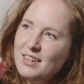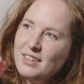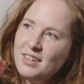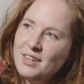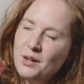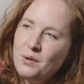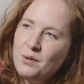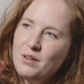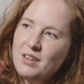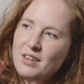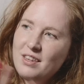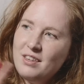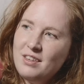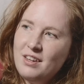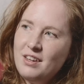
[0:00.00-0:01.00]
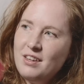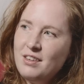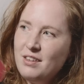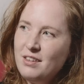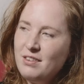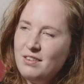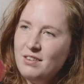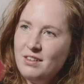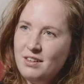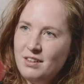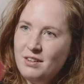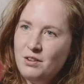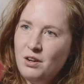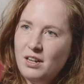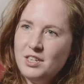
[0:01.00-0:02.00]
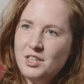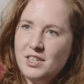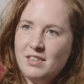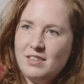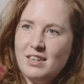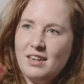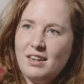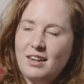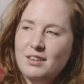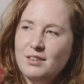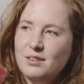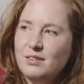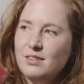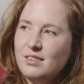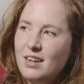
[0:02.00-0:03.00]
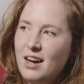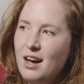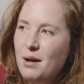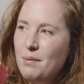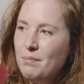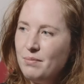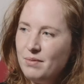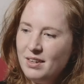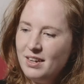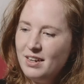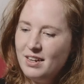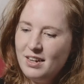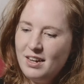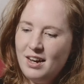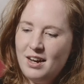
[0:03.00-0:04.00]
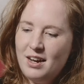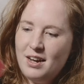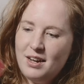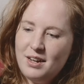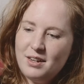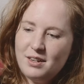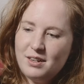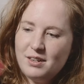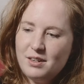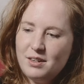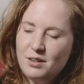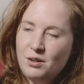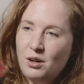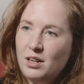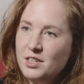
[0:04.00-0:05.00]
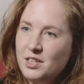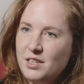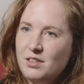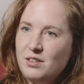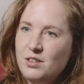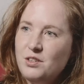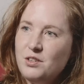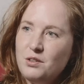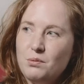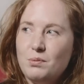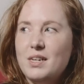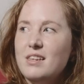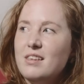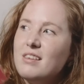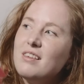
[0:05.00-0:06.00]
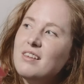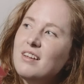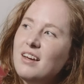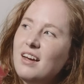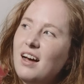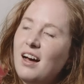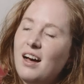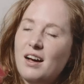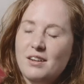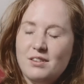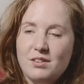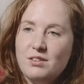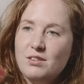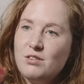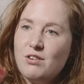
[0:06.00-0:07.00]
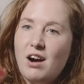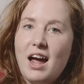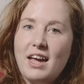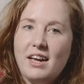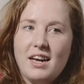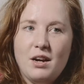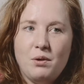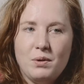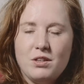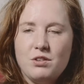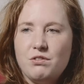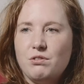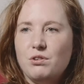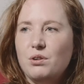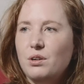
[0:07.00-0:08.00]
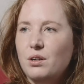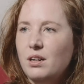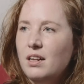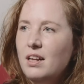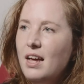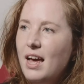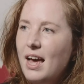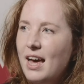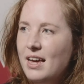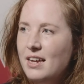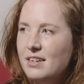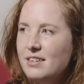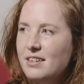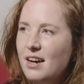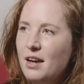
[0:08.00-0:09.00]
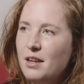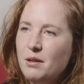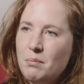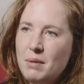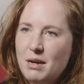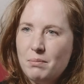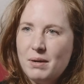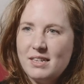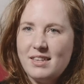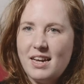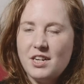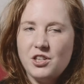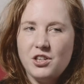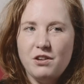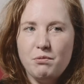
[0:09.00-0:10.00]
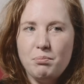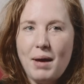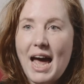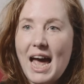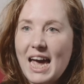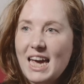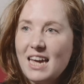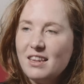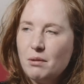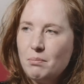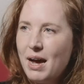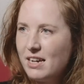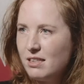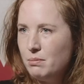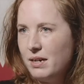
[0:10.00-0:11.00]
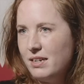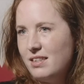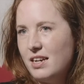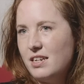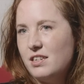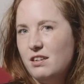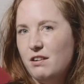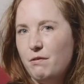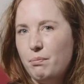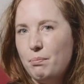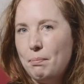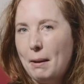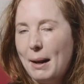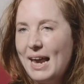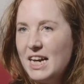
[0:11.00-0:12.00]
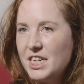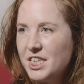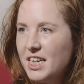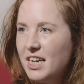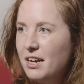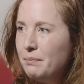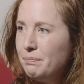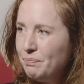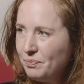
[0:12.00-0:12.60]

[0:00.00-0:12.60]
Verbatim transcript: you know, the, the, the knowledges include um, uh, knowledges to do with uh, strike and withdrawal, and uh, the minimization of pain, the maximization of pleasure,